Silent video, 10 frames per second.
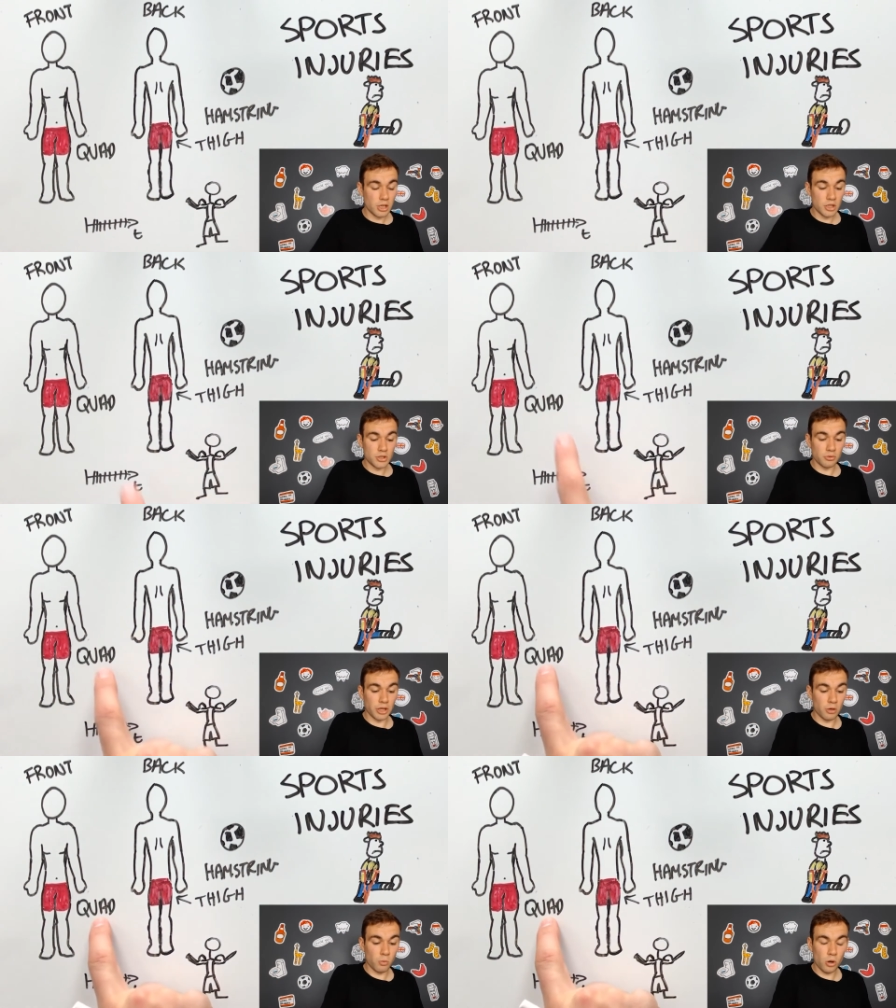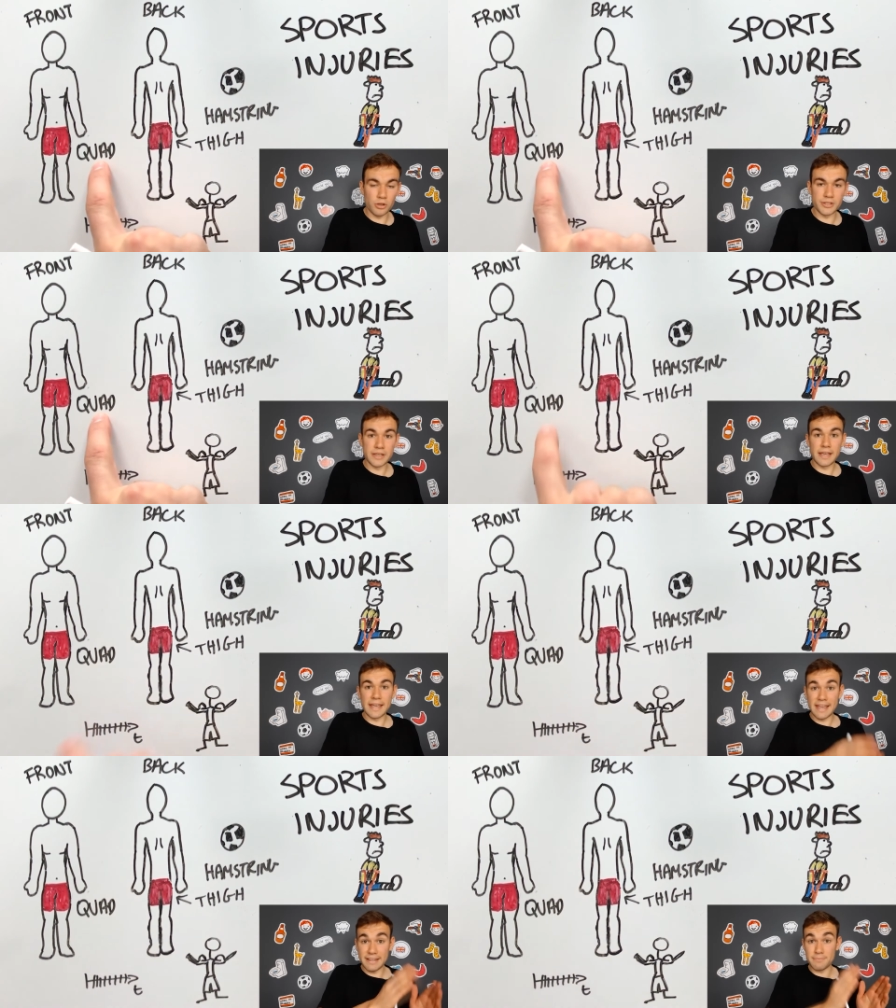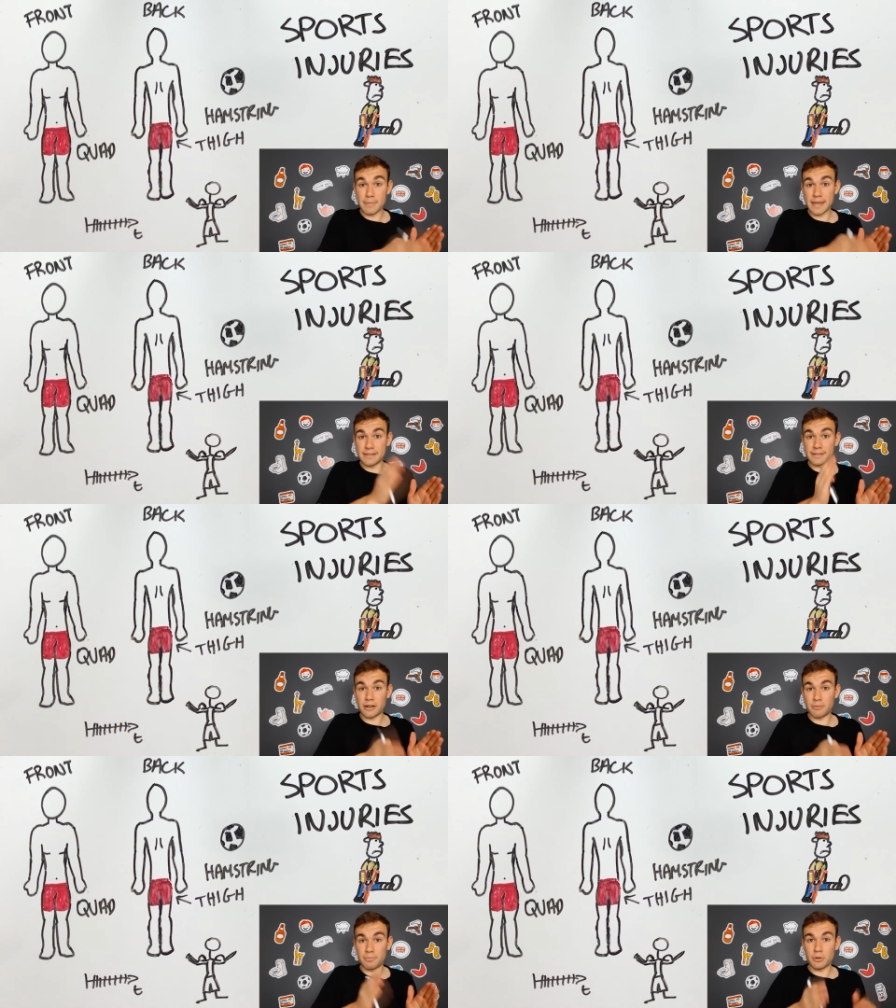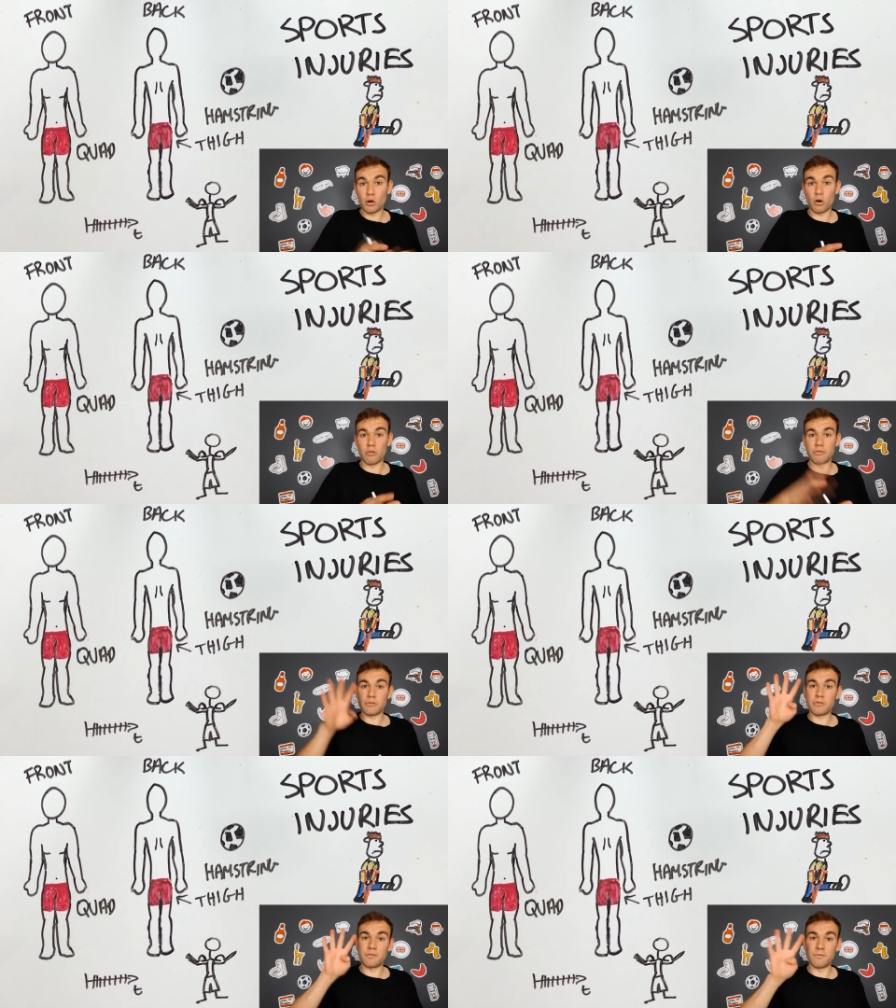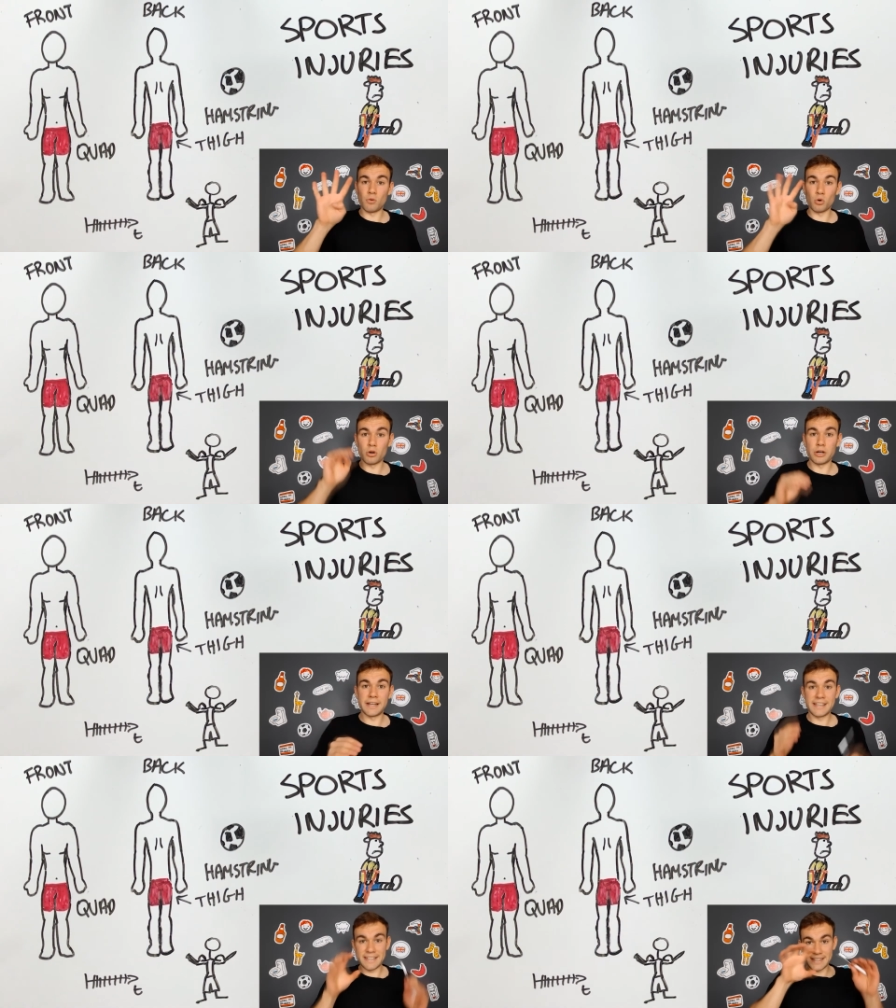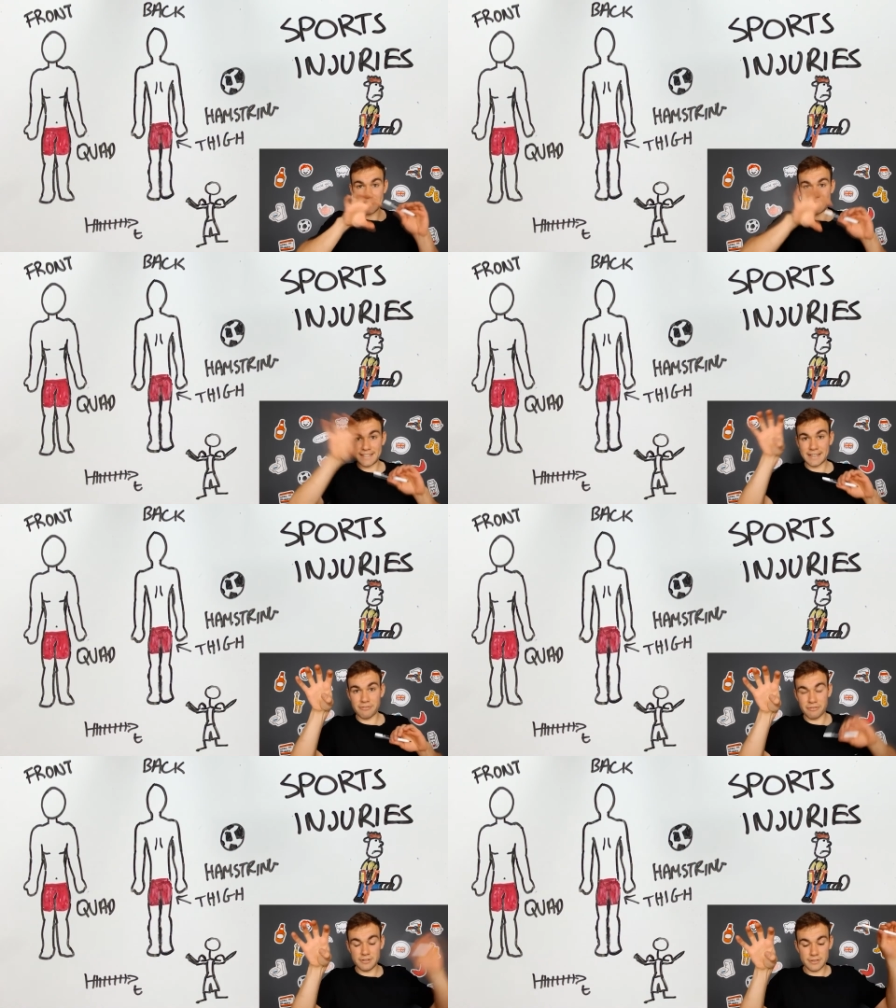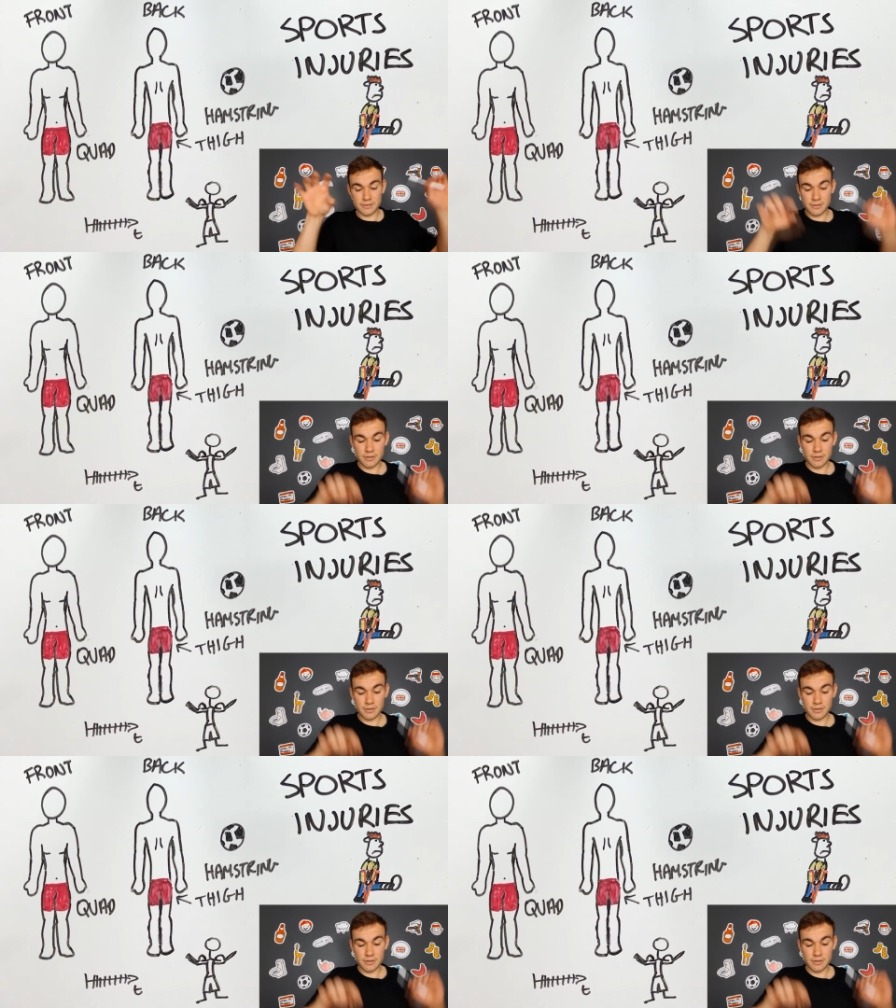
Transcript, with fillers: So the quad is made up of four different